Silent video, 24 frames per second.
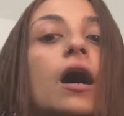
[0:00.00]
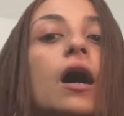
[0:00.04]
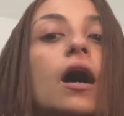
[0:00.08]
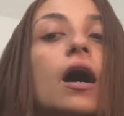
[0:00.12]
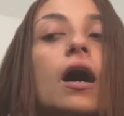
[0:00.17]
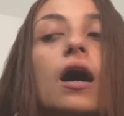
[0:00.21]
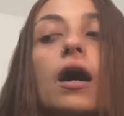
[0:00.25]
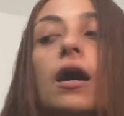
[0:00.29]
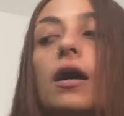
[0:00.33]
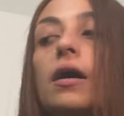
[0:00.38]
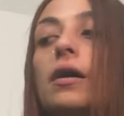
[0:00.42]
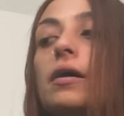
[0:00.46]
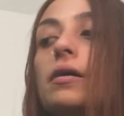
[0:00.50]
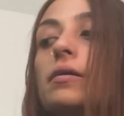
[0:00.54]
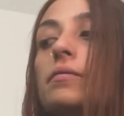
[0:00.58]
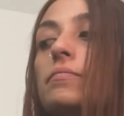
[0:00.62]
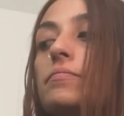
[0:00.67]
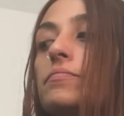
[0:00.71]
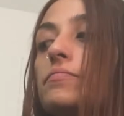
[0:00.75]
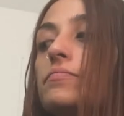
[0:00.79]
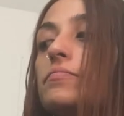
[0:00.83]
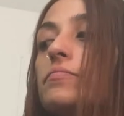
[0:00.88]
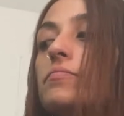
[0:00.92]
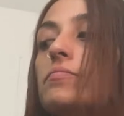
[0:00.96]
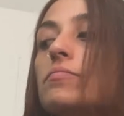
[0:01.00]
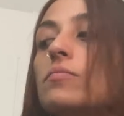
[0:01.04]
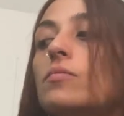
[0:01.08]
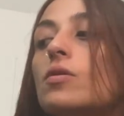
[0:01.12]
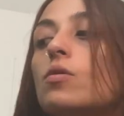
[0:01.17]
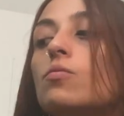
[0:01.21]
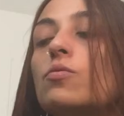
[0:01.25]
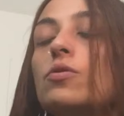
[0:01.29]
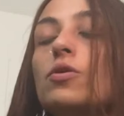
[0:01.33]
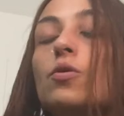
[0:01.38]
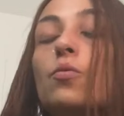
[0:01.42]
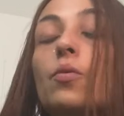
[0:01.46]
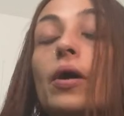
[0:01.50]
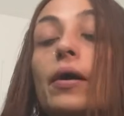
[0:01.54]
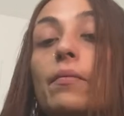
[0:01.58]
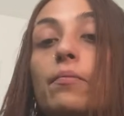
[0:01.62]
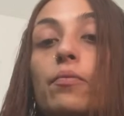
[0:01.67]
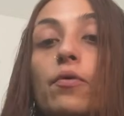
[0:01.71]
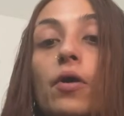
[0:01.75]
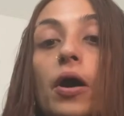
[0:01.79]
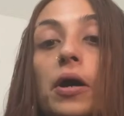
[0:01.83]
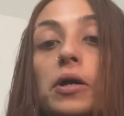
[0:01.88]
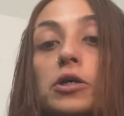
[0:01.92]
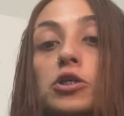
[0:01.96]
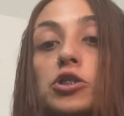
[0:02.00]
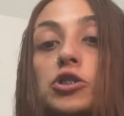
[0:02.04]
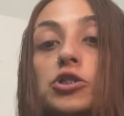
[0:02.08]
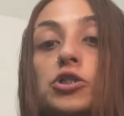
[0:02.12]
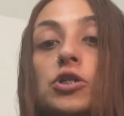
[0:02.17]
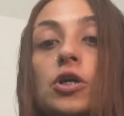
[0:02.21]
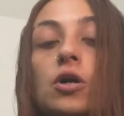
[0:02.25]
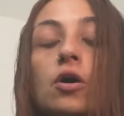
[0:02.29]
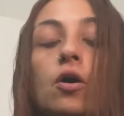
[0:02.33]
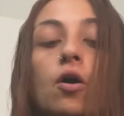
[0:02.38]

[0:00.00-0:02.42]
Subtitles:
with a wet brush